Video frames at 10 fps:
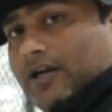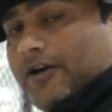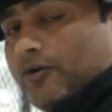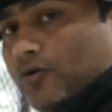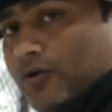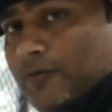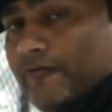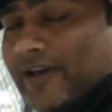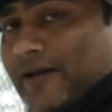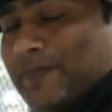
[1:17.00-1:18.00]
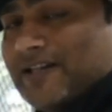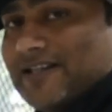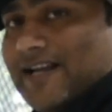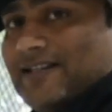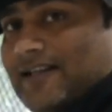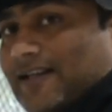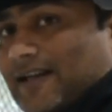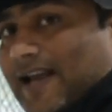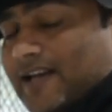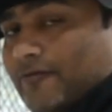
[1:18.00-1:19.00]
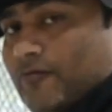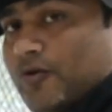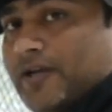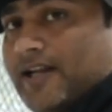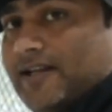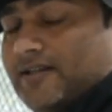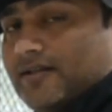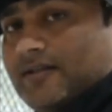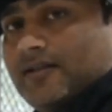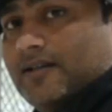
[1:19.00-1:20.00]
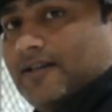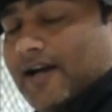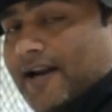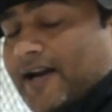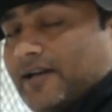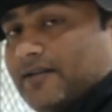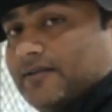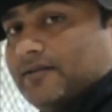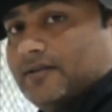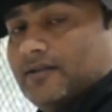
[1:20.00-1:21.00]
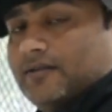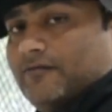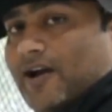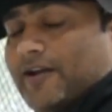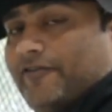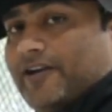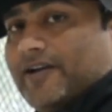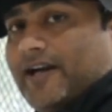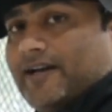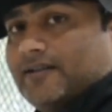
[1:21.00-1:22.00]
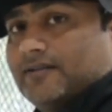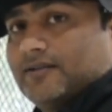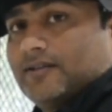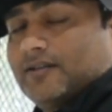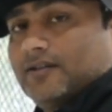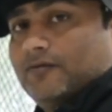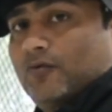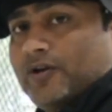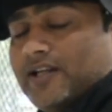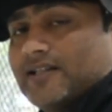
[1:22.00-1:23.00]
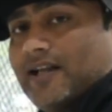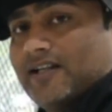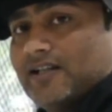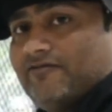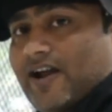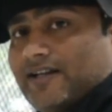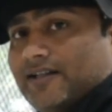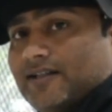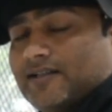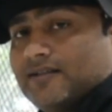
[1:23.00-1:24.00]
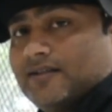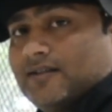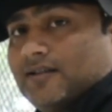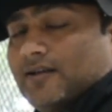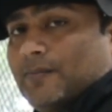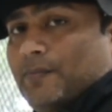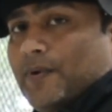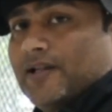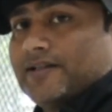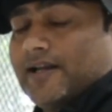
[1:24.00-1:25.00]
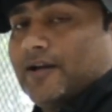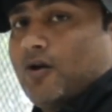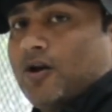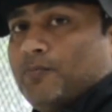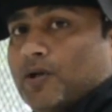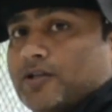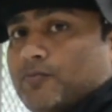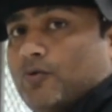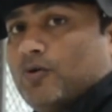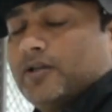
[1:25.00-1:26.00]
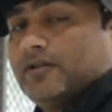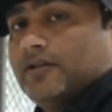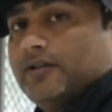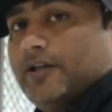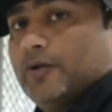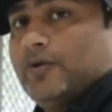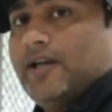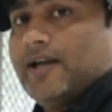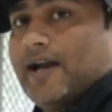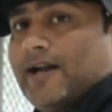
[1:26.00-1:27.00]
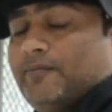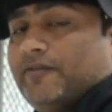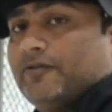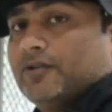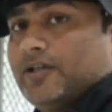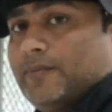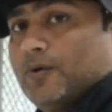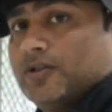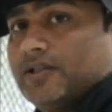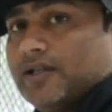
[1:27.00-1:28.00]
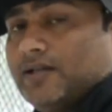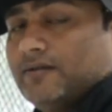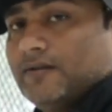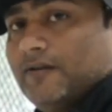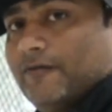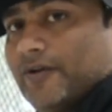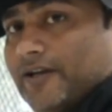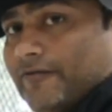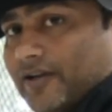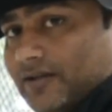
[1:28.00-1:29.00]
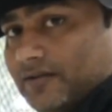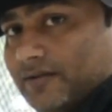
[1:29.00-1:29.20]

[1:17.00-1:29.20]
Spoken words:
control very precisely, like voltage, current, wire feed rate, voltage correction factors, pulse and non-pulse mode during and before the deposition very well.